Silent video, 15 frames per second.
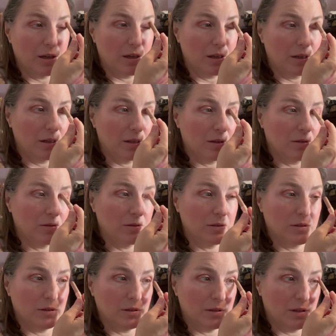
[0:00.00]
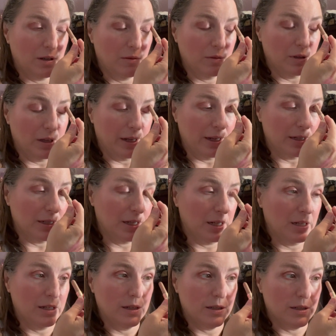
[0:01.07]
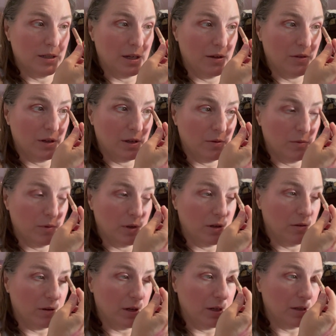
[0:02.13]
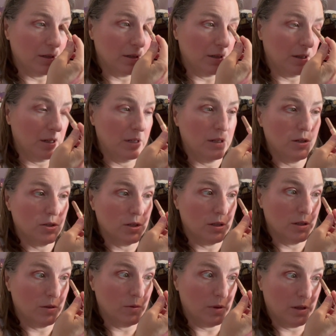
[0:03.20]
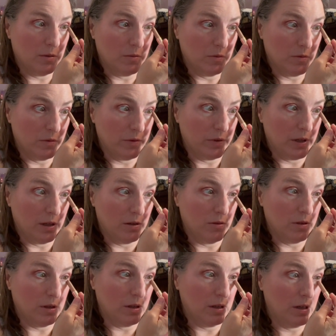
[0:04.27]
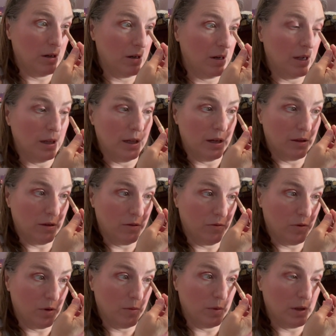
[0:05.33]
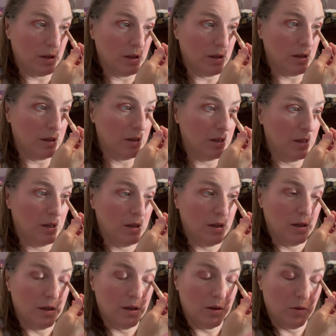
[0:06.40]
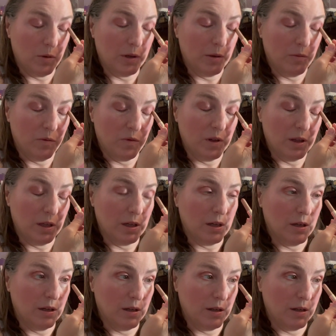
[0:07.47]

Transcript: you know, I would like to get it. I think it would be a great addition to what I've got going on here. I like the formula when I'm feeling